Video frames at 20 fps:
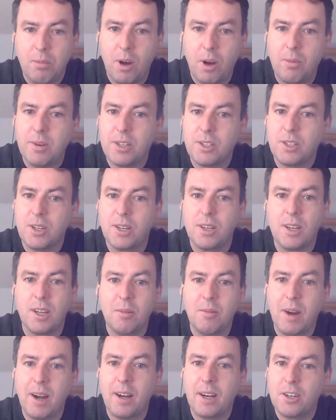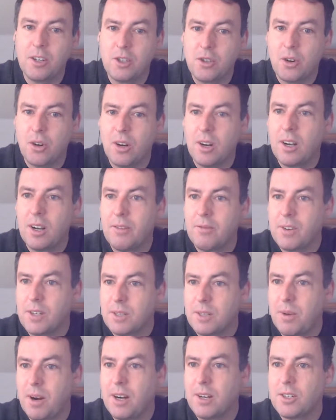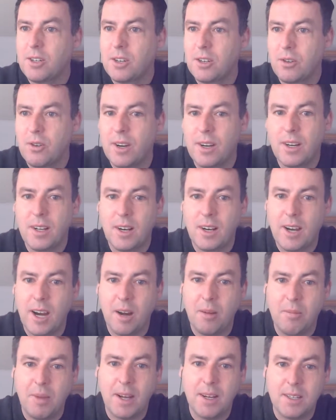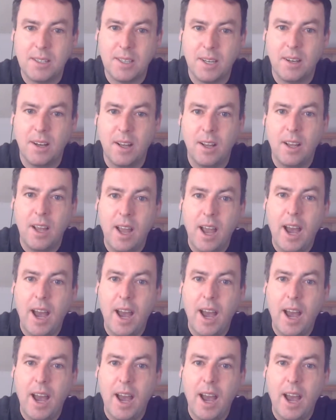published in the American Journal of Respiratory and Critical Care Medicine.